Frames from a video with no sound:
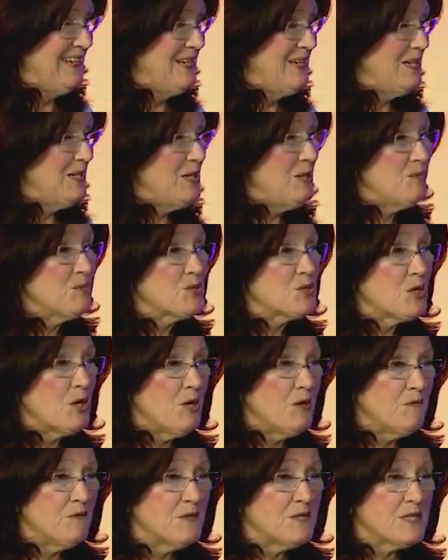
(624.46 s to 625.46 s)
And it was
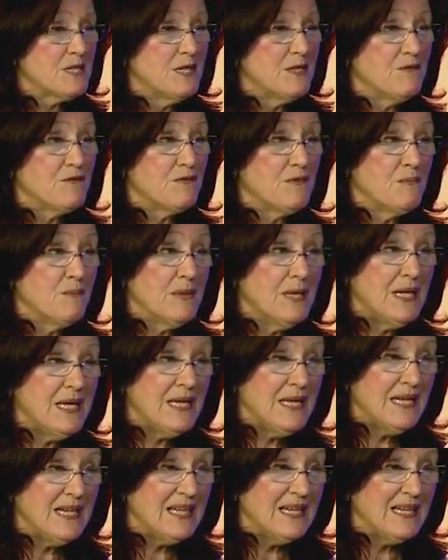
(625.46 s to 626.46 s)
obviously from
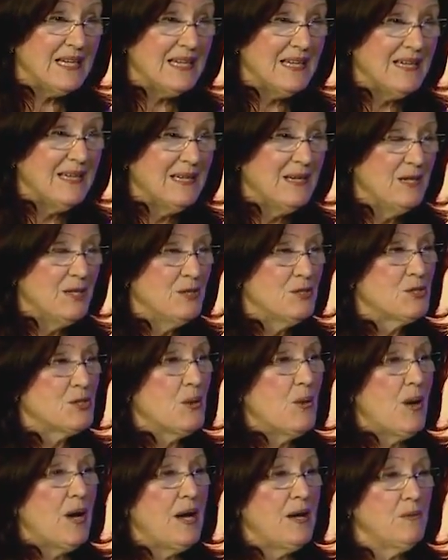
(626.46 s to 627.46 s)
Lee.
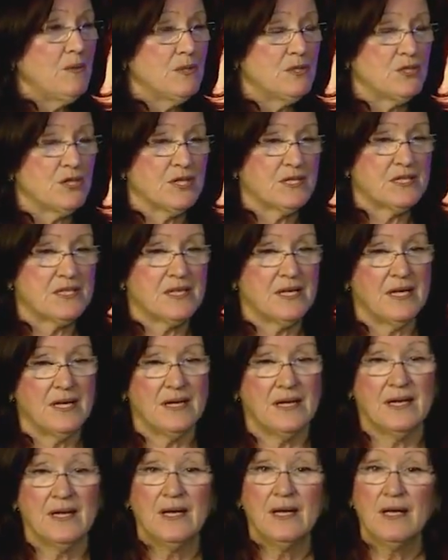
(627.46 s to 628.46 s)
So I would just
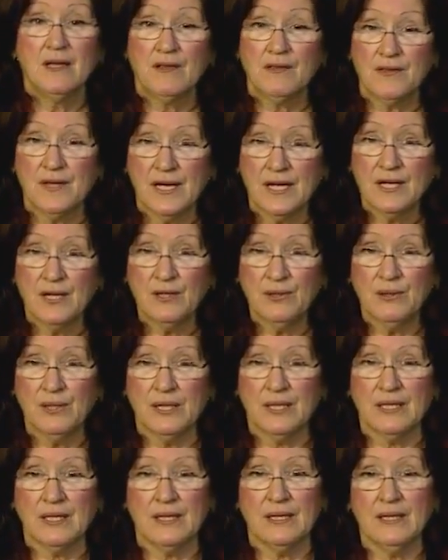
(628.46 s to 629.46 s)
say, Thank you,
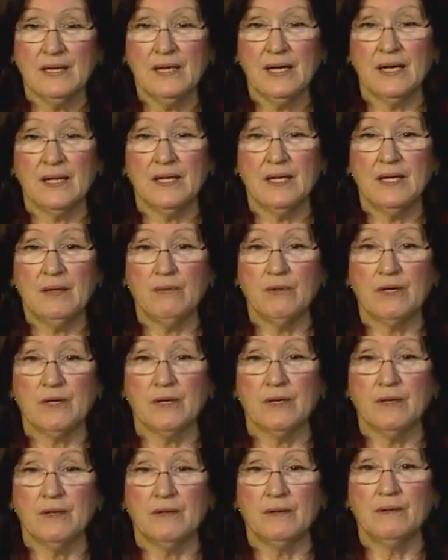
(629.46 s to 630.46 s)
Lee. And he would
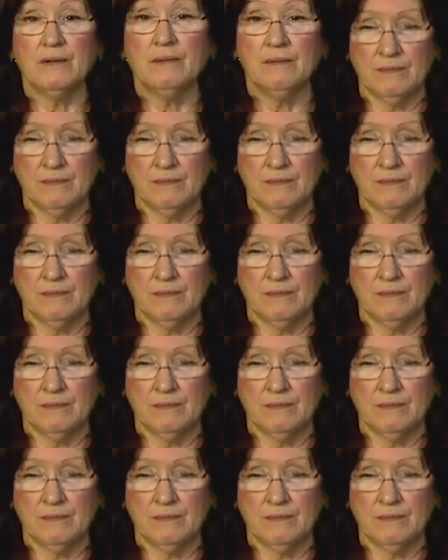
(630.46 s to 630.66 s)
go,